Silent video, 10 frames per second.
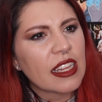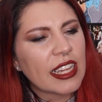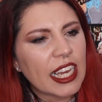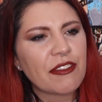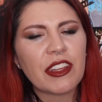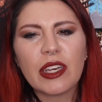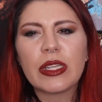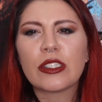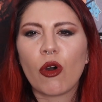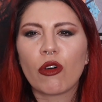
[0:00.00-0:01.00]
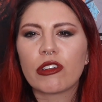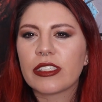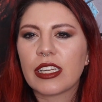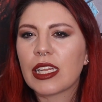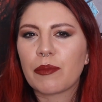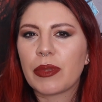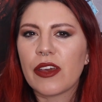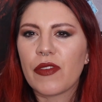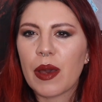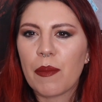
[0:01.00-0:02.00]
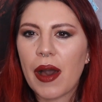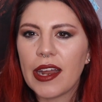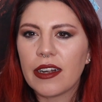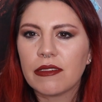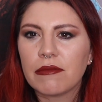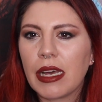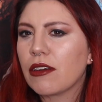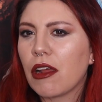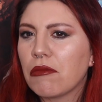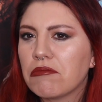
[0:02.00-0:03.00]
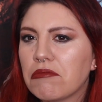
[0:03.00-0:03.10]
Like, I feel like when he's older, he's gonna, like, play a vampire. I don't know.